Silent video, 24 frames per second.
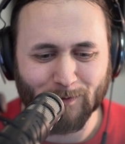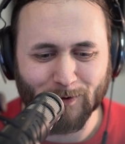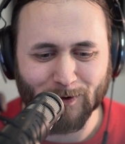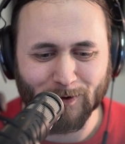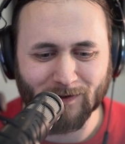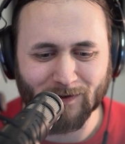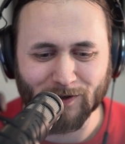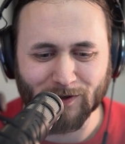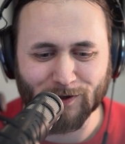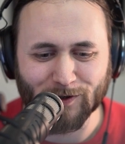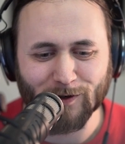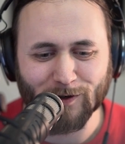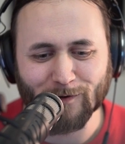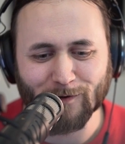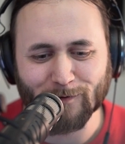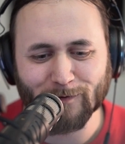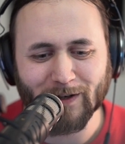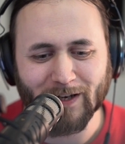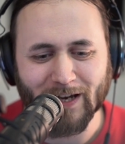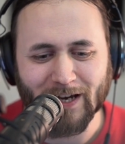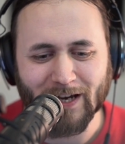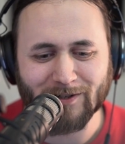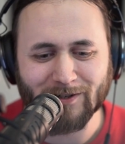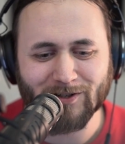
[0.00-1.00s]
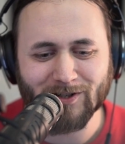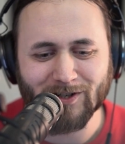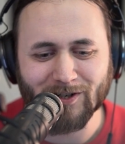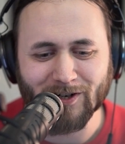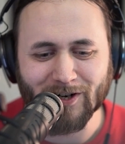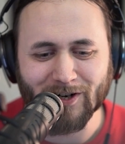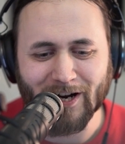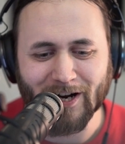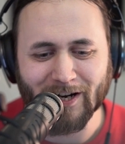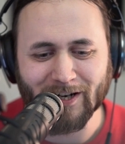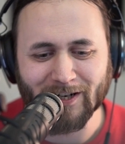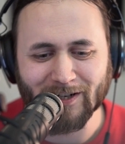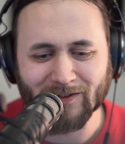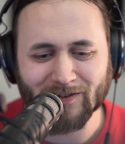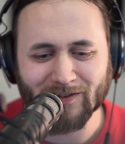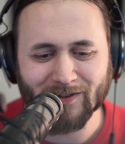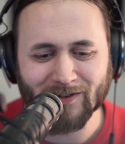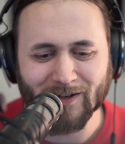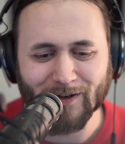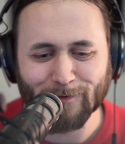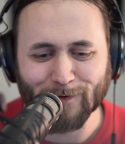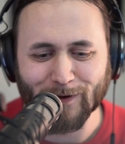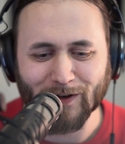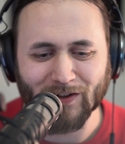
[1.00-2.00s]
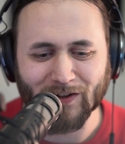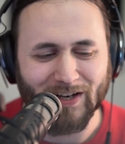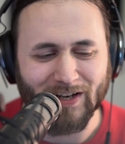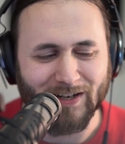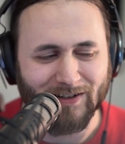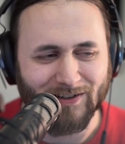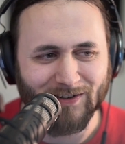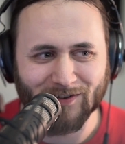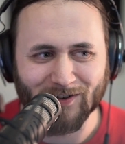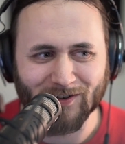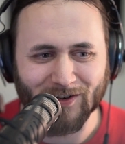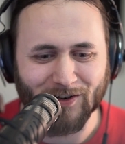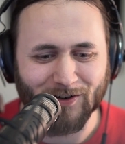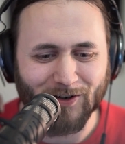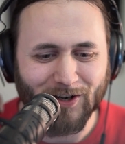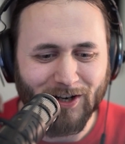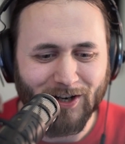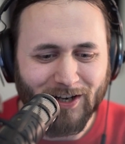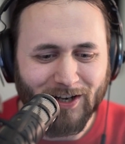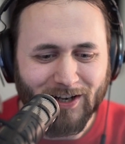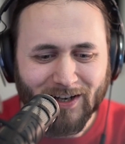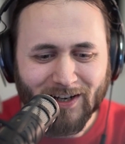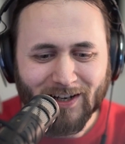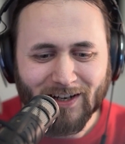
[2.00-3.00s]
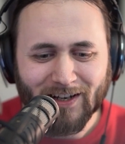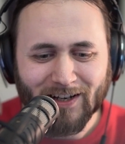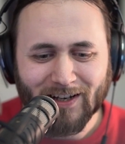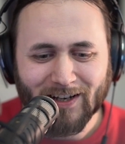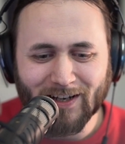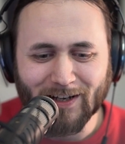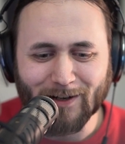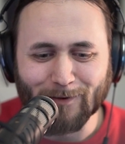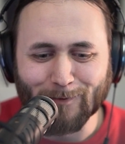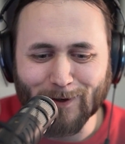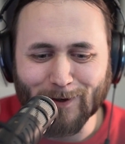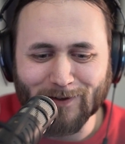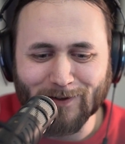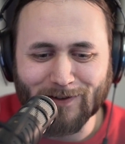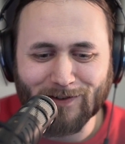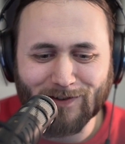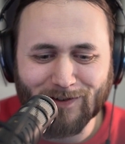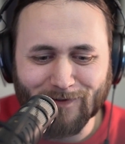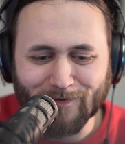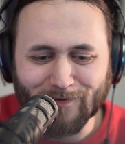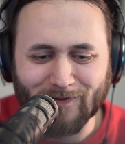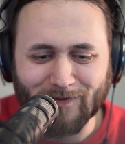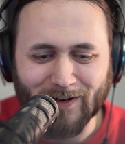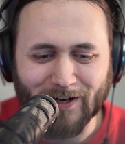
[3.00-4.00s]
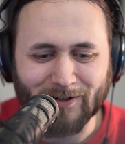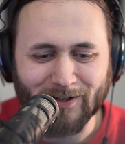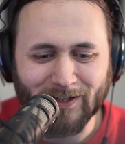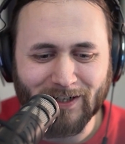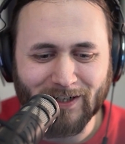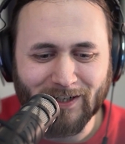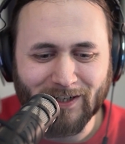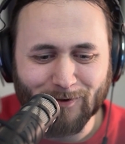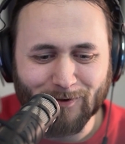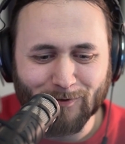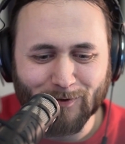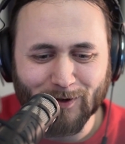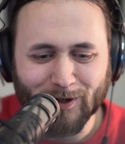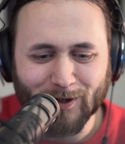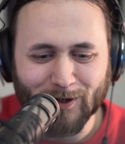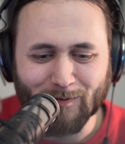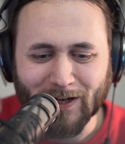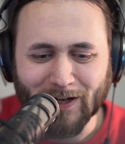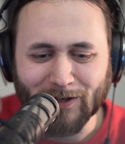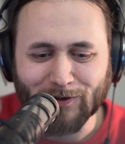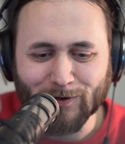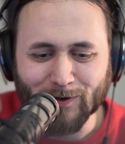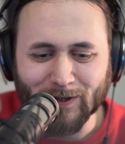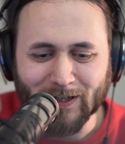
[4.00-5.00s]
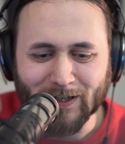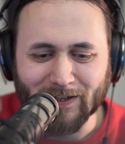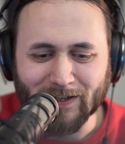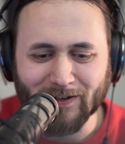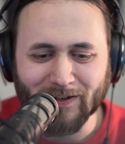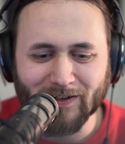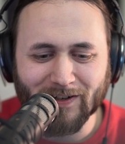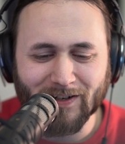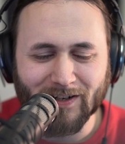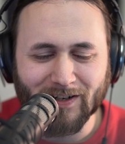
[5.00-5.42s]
position of the HDRI and stuff like that. So it was very rudimentary.